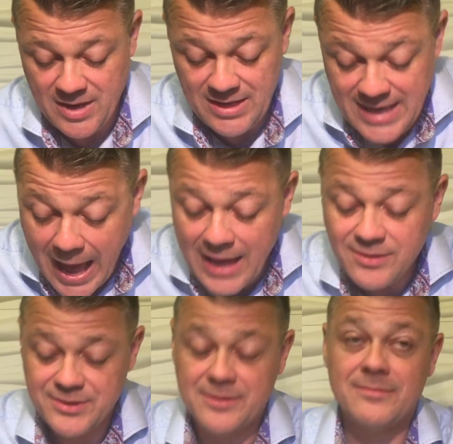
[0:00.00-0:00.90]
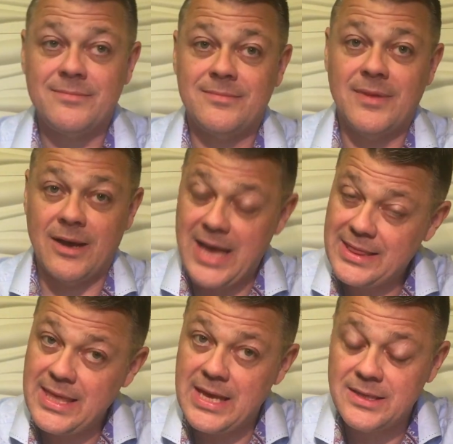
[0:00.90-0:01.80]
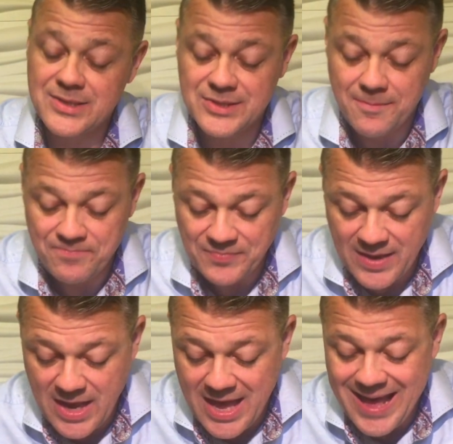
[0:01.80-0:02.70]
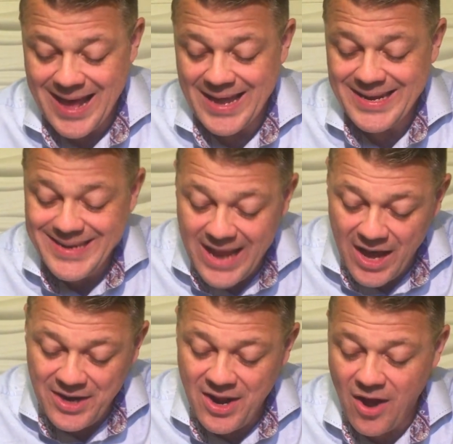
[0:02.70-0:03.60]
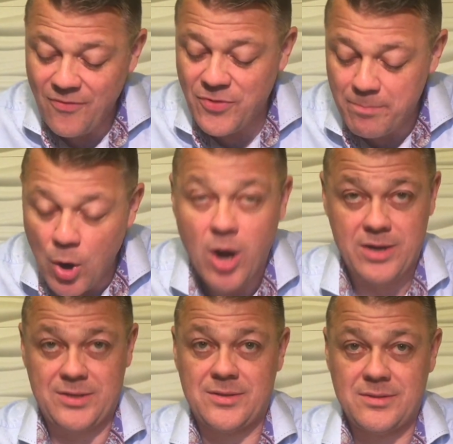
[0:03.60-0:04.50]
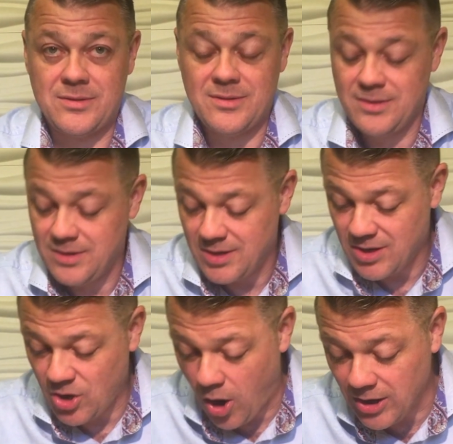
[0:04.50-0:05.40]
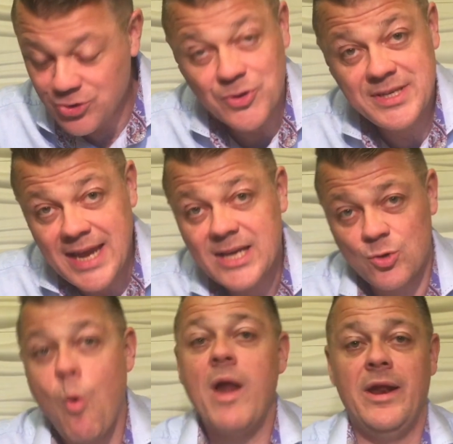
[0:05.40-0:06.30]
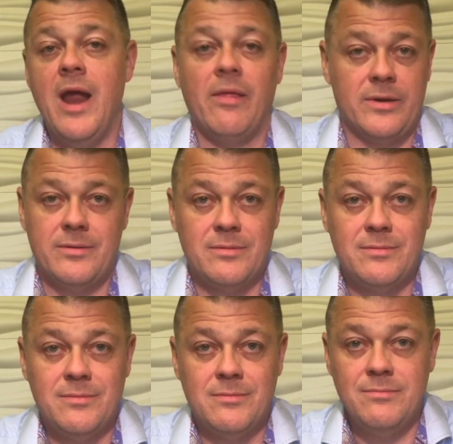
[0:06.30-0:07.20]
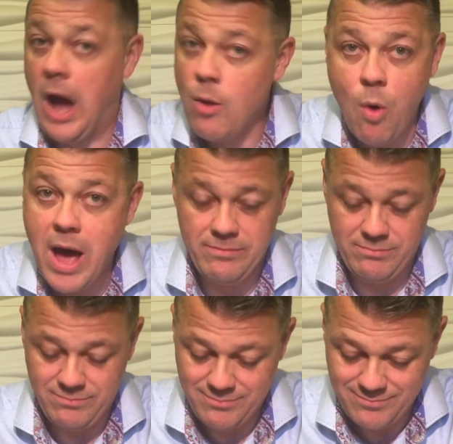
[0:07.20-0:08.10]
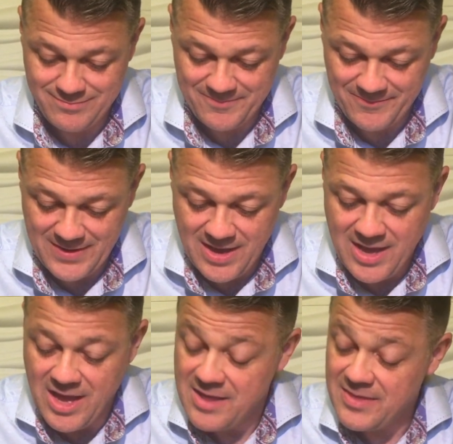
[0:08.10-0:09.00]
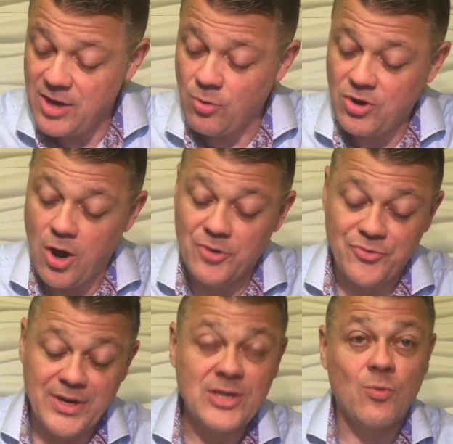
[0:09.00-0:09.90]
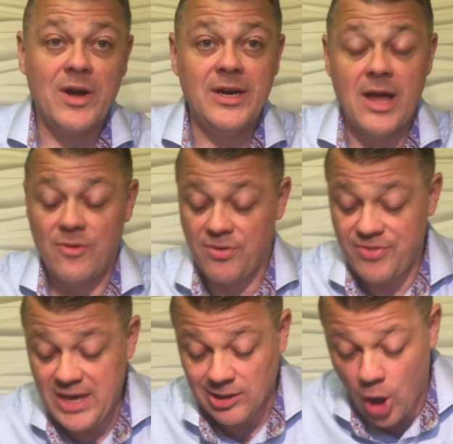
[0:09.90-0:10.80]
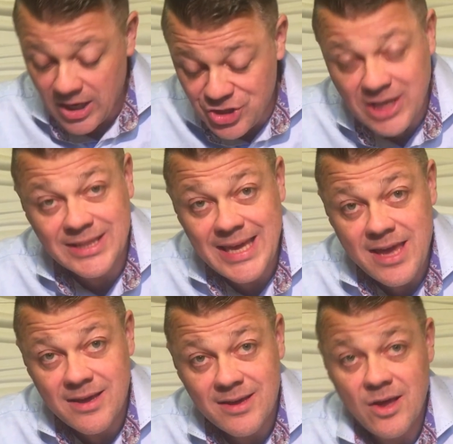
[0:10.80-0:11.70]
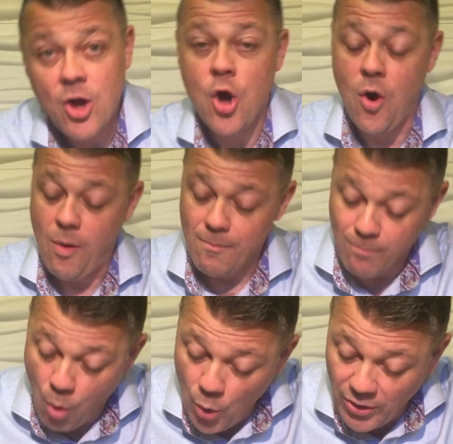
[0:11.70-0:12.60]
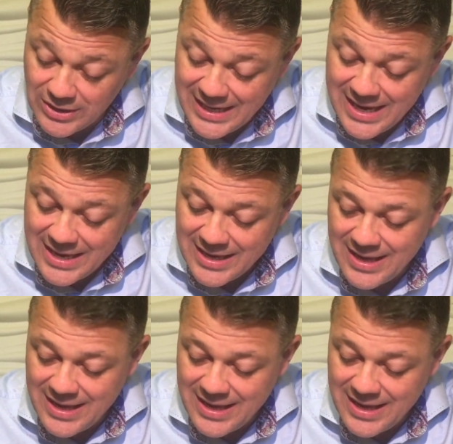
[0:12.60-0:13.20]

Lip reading: Yet, now get this, none of the books contradict one another. Not one. They don't contradict one another theologically, morally,